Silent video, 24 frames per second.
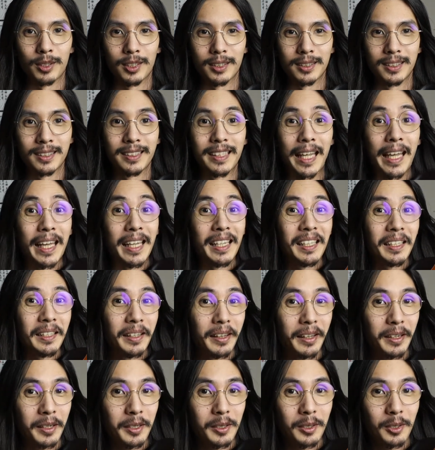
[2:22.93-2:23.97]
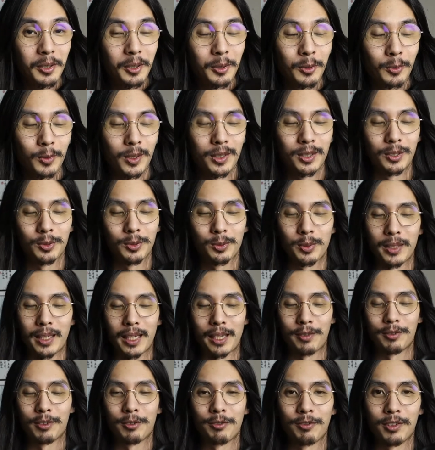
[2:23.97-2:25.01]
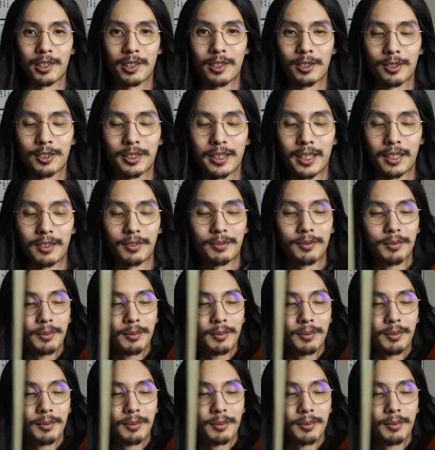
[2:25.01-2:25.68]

stay there once we have the finger down.